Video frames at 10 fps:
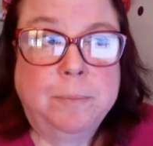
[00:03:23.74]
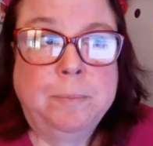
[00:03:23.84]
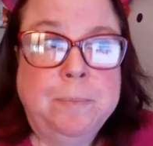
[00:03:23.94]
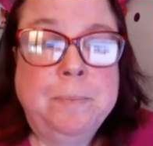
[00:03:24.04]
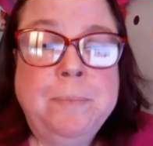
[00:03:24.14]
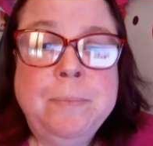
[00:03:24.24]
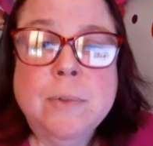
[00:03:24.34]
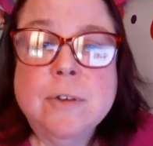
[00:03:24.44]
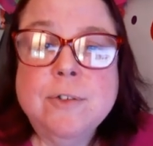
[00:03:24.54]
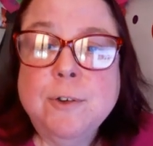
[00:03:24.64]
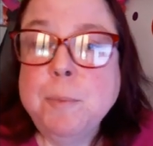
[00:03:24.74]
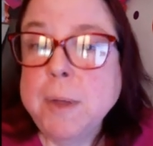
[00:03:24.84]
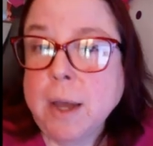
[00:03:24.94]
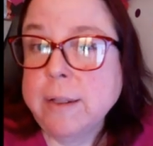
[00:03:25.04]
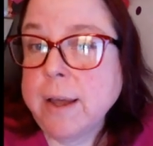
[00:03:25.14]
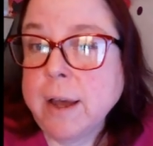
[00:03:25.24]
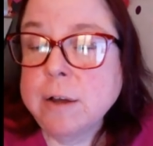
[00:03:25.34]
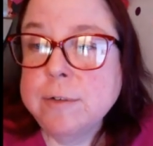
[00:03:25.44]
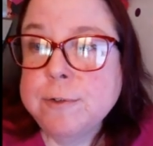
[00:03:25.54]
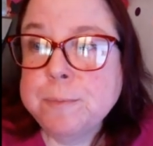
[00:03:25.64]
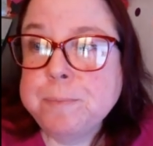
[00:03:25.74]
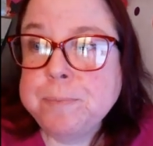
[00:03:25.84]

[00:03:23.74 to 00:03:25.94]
Excuse me, at the house